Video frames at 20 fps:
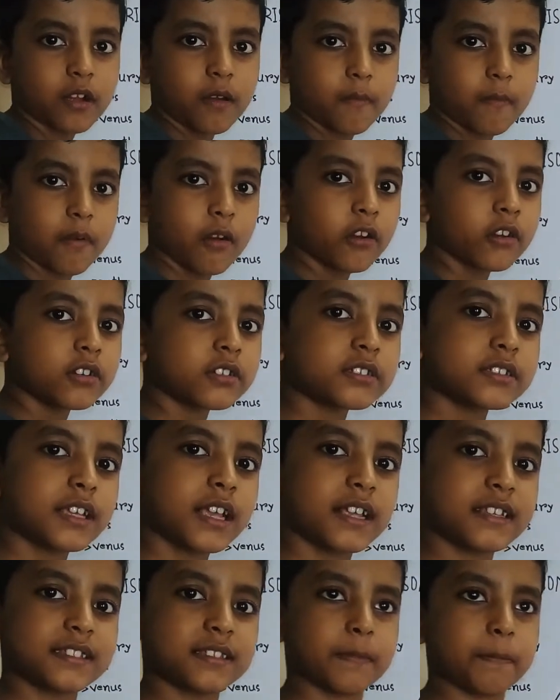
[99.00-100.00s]
Mars
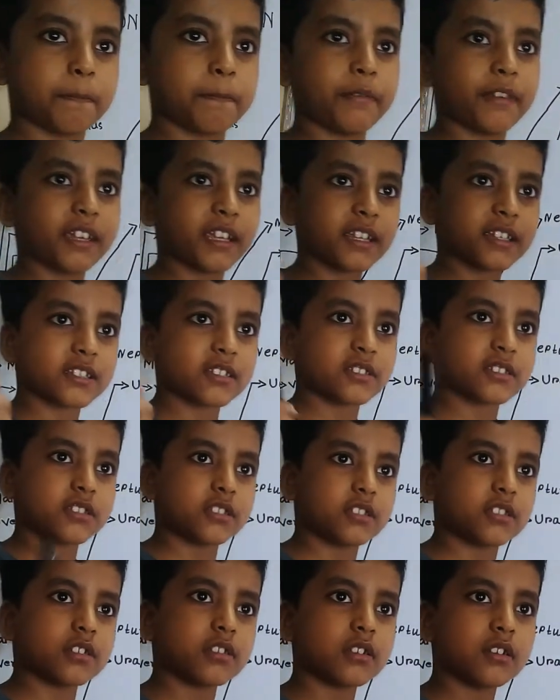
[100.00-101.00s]
has the
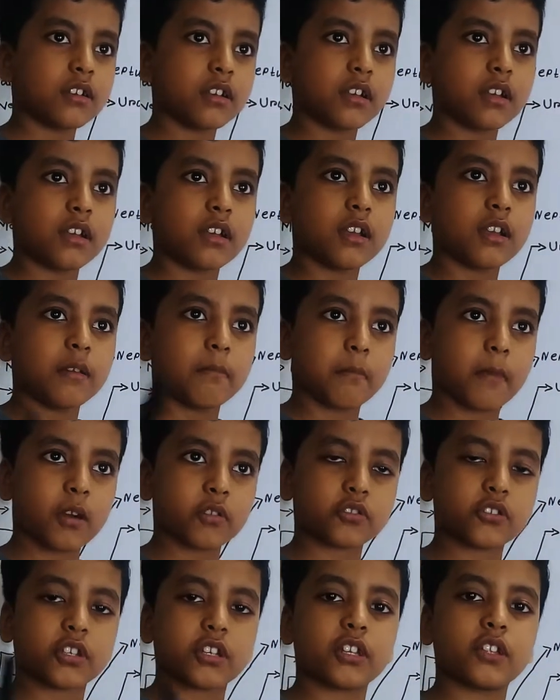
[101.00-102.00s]
biggest
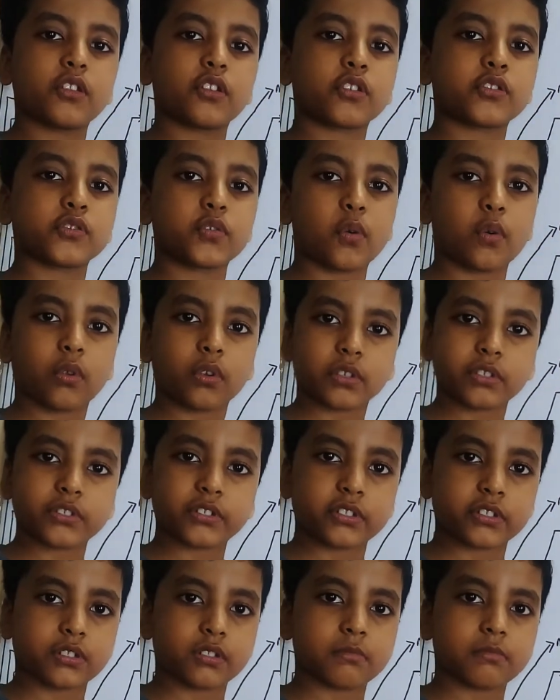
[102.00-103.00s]
mountain in the solar
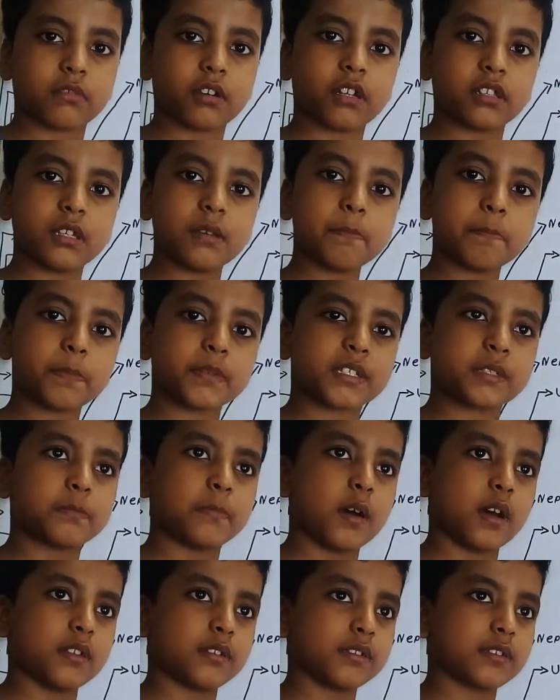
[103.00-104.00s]
system, Olympus
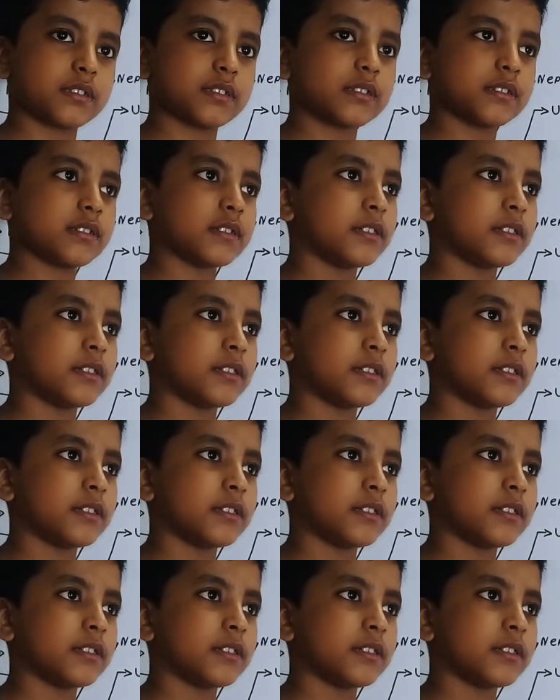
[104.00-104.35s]
Mons.